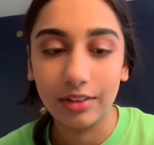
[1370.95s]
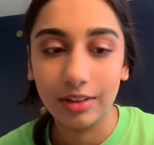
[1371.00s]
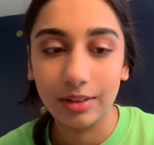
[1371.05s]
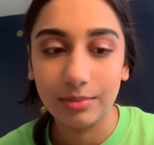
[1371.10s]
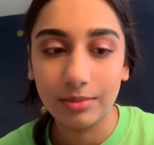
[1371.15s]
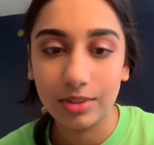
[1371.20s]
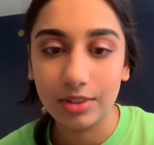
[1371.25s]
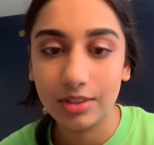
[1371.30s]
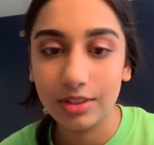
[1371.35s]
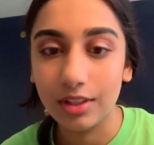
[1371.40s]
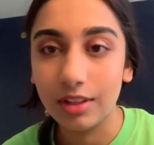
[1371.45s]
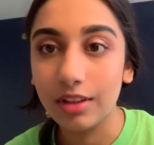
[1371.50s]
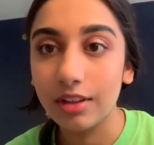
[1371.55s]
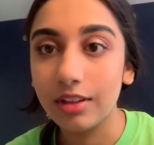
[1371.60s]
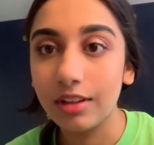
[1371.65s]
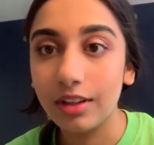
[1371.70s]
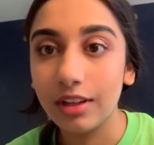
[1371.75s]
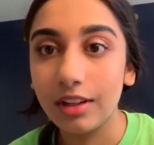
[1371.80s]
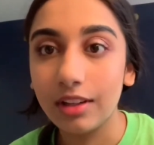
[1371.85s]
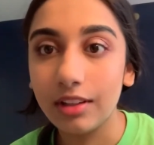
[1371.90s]
I'm just not gonna
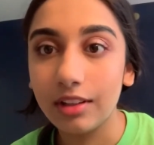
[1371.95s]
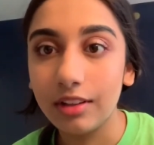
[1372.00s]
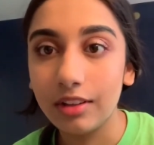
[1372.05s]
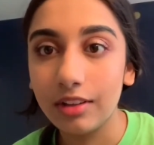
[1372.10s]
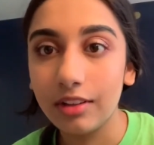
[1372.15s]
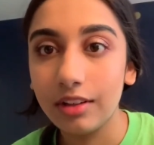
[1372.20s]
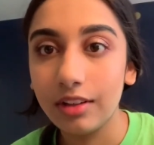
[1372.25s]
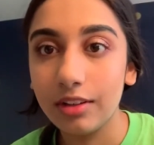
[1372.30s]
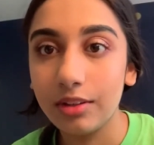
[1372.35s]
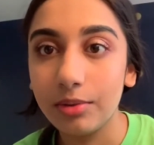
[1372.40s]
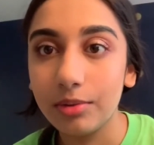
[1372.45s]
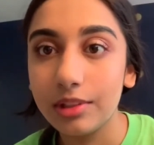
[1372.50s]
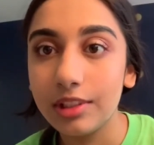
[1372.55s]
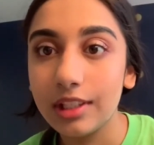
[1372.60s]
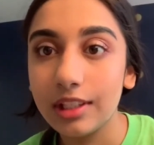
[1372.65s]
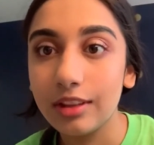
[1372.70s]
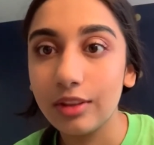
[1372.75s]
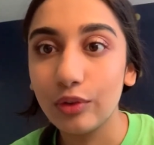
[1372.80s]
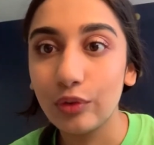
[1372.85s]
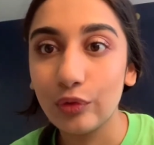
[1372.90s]
do eyeliner, and I don't want to
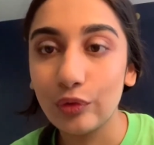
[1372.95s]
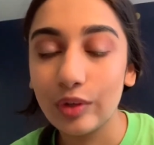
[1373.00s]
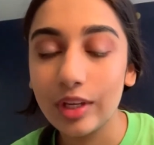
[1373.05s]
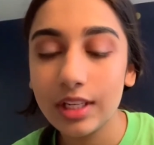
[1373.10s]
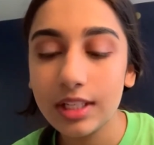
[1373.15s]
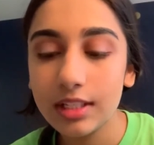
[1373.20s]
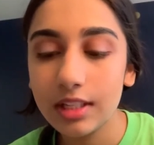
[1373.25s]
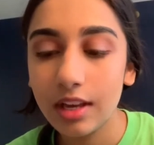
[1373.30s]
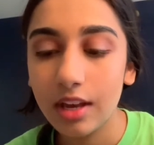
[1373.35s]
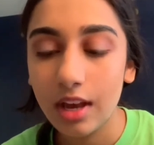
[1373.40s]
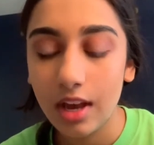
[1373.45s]
take the risk.